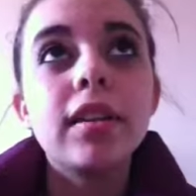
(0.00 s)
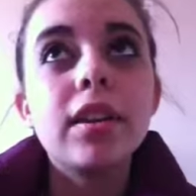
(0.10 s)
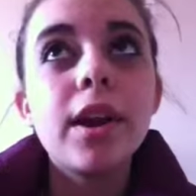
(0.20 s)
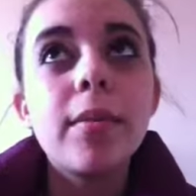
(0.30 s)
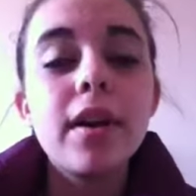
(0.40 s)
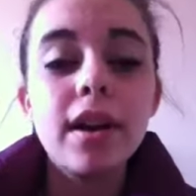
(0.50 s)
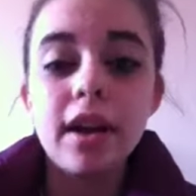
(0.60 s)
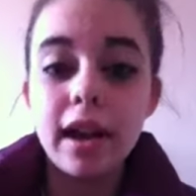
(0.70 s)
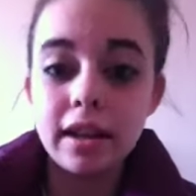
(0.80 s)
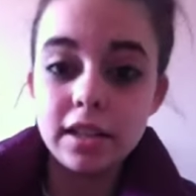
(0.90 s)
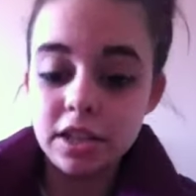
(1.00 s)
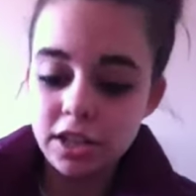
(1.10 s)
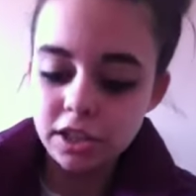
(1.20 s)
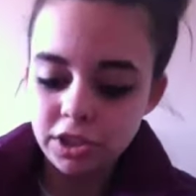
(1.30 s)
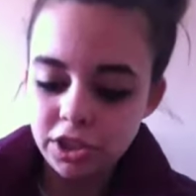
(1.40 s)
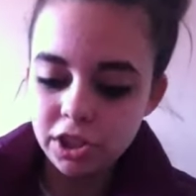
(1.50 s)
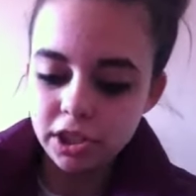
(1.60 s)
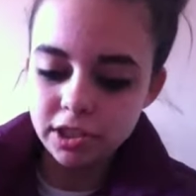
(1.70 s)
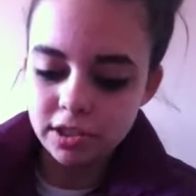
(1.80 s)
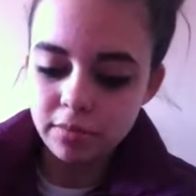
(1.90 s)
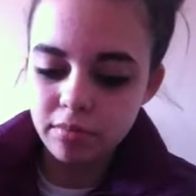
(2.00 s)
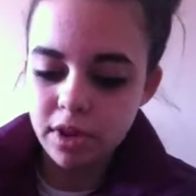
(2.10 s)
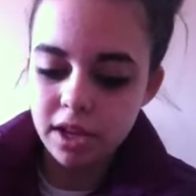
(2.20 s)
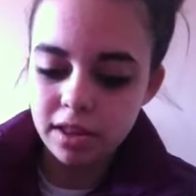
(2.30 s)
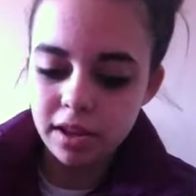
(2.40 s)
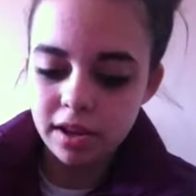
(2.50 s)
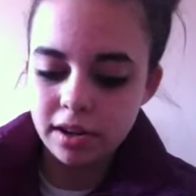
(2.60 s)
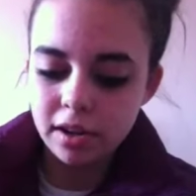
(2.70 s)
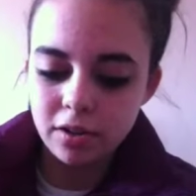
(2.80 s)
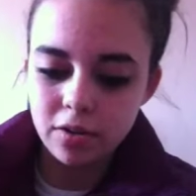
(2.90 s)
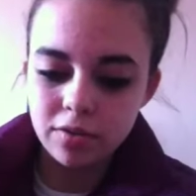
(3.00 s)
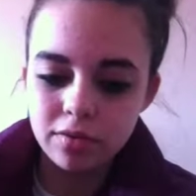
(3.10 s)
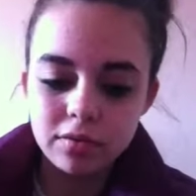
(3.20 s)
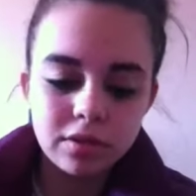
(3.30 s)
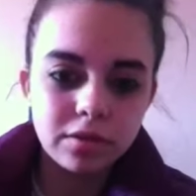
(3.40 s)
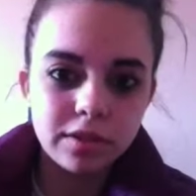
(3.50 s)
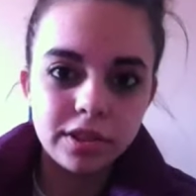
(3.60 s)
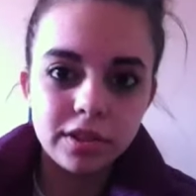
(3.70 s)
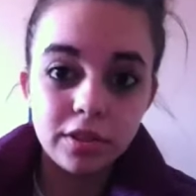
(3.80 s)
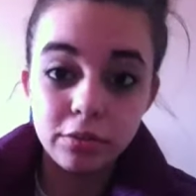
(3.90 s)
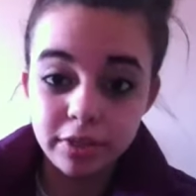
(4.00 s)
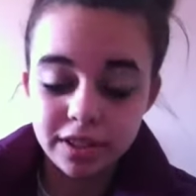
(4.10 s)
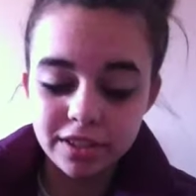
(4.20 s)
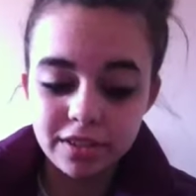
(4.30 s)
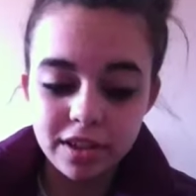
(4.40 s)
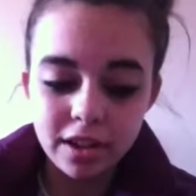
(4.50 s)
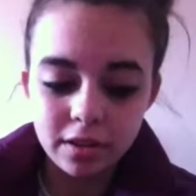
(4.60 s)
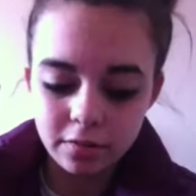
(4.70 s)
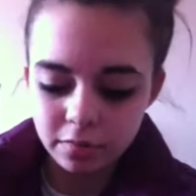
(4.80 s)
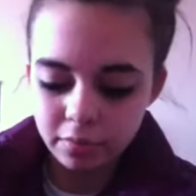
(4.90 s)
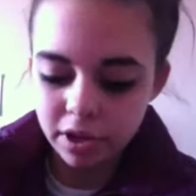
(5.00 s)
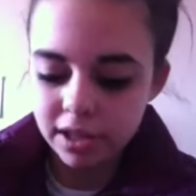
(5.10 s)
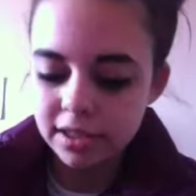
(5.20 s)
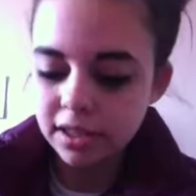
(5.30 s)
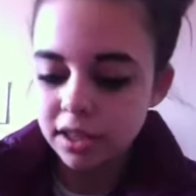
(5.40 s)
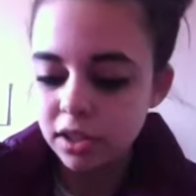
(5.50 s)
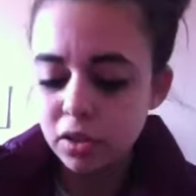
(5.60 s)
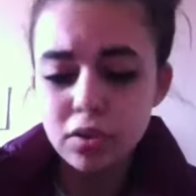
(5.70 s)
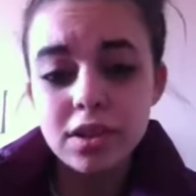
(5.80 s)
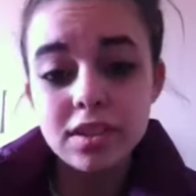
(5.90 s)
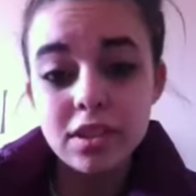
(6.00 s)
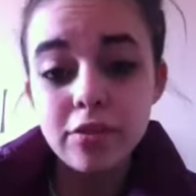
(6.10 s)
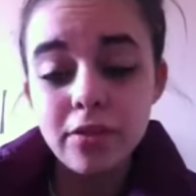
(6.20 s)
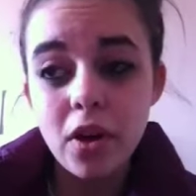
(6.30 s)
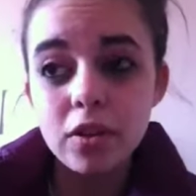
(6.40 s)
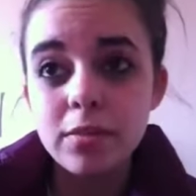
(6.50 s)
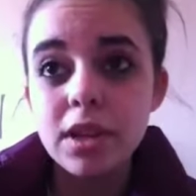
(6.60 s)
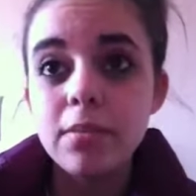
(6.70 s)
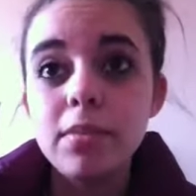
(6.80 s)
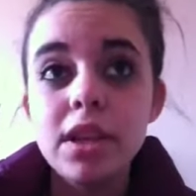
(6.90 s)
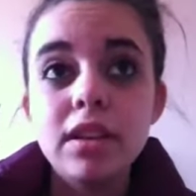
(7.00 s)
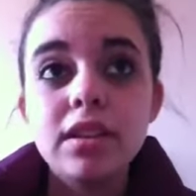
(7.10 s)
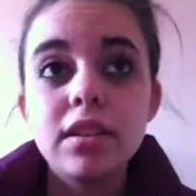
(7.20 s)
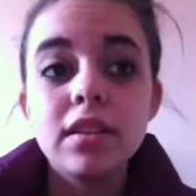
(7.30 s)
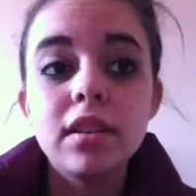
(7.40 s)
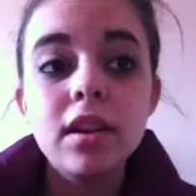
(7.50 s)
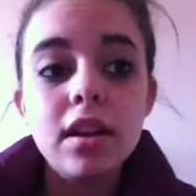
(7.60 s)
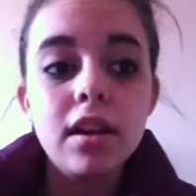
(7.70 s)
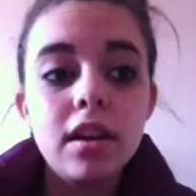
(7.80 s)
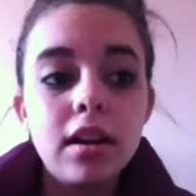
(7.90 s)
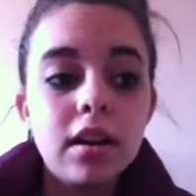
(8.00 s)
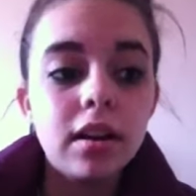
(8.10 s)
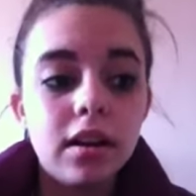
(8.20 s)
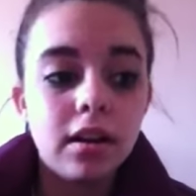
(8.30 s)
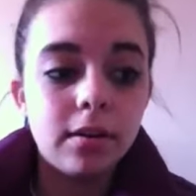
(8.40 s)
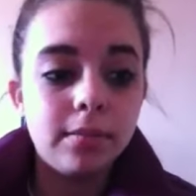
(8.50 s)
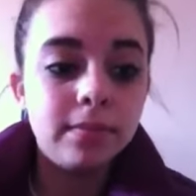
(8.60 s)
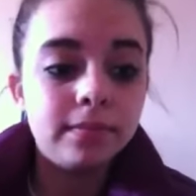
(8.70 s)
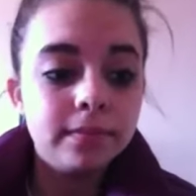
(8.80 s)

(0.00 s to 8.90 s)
Instagram. I just made that account, so there's no pictures yet, but you should still follow me because, um,